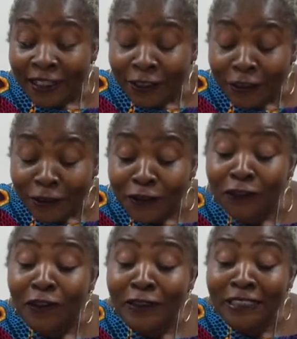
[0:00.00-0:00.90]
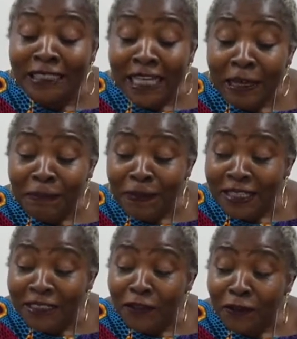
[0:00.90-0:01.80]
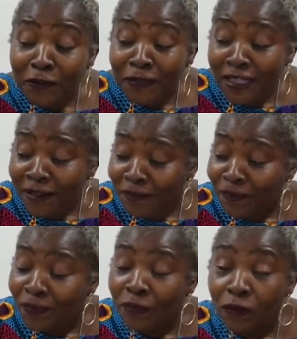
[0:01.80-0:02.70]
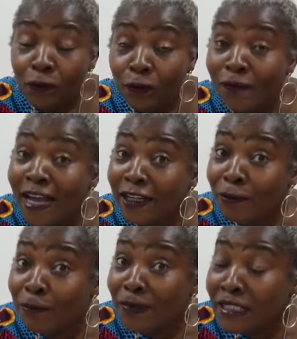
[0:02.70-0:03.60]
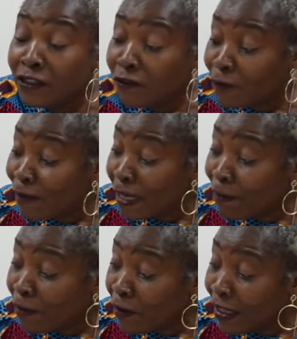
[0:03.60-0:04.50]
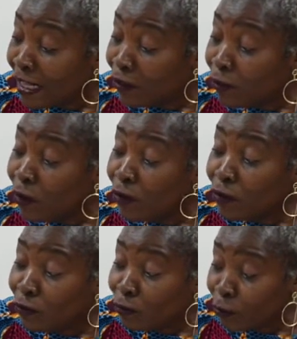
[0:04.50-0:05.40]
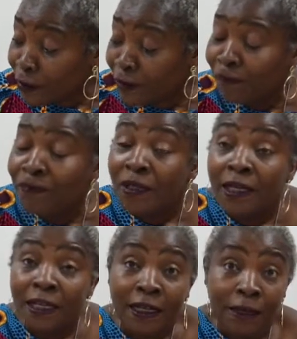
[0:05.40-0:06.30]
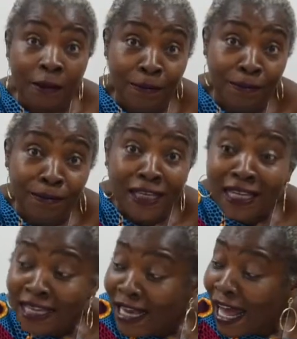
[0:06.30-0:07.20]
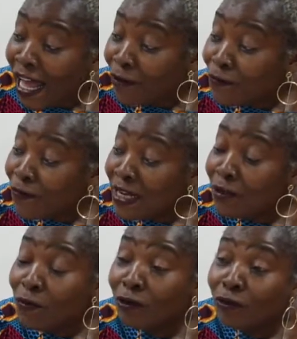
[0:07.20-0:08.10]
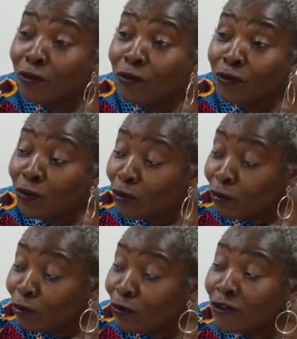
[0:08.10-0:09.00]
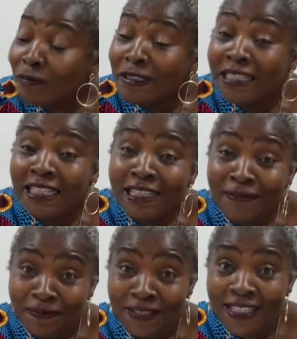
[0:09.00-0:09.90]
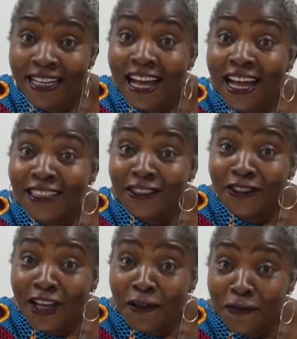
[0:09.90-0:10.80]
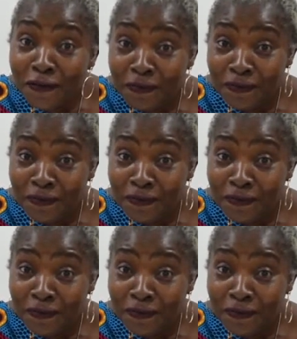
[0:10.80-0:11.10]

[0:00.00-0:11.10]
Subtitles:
The second step is going to be to find a piece of paper that you're going to use. Me, I really want you to go to something large enough